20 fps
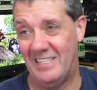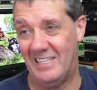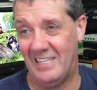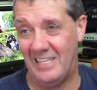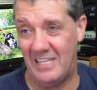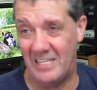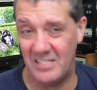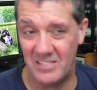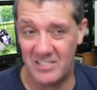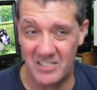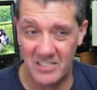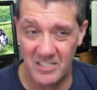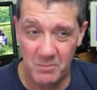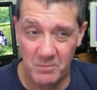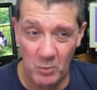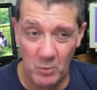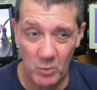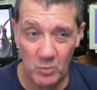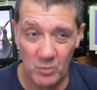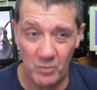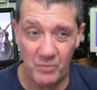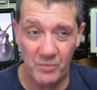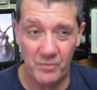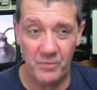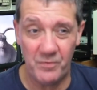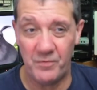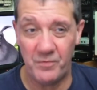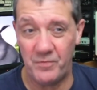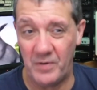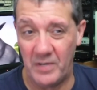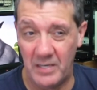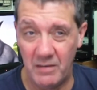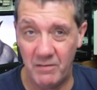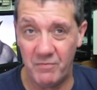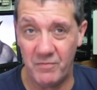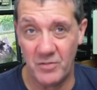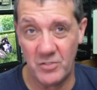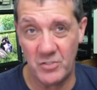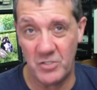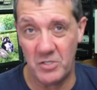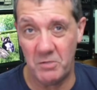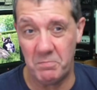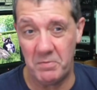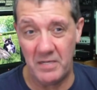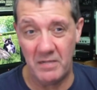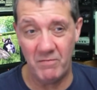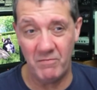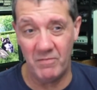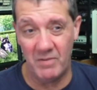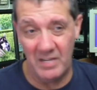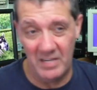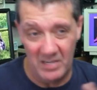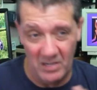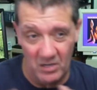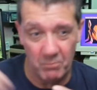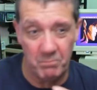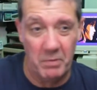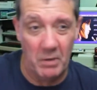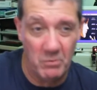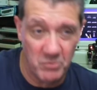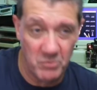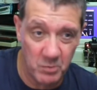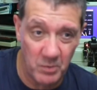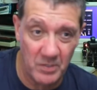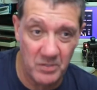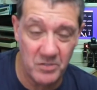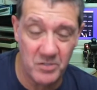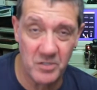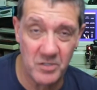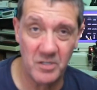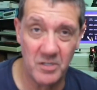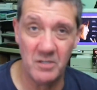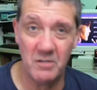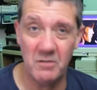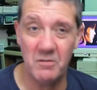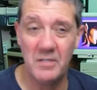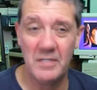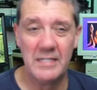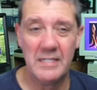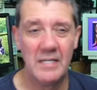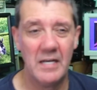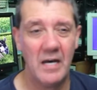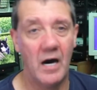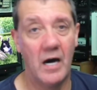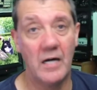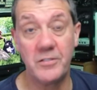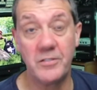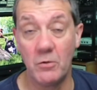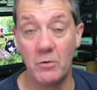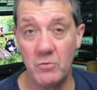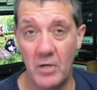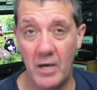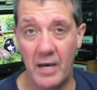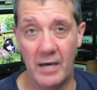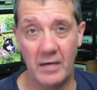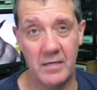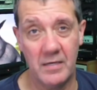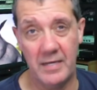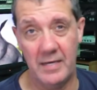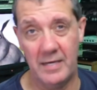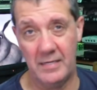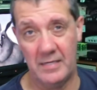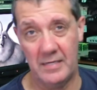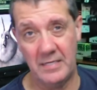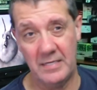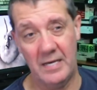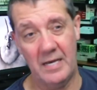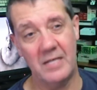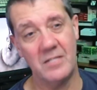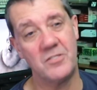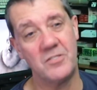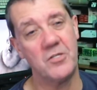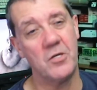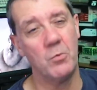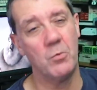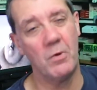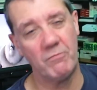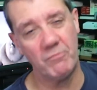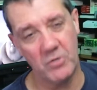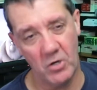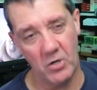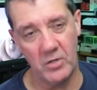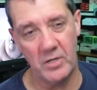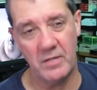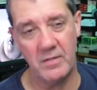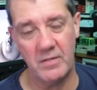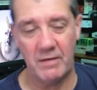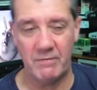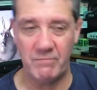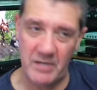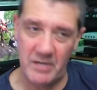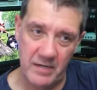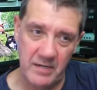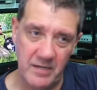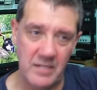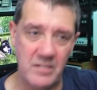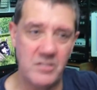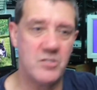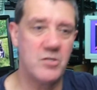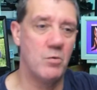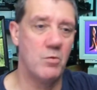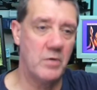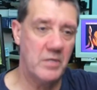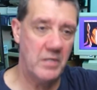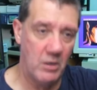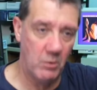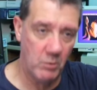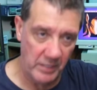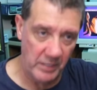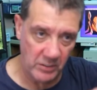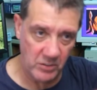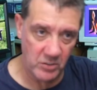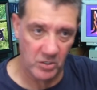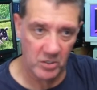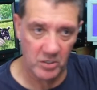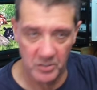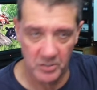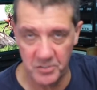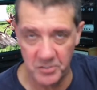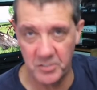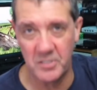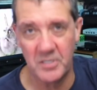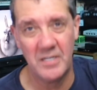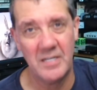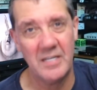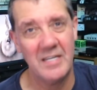is a small fee for shipping, and I'll post one to you. I don't know how I'm going to handle it yet. Until I've got it, they've done it, until we know what they cost.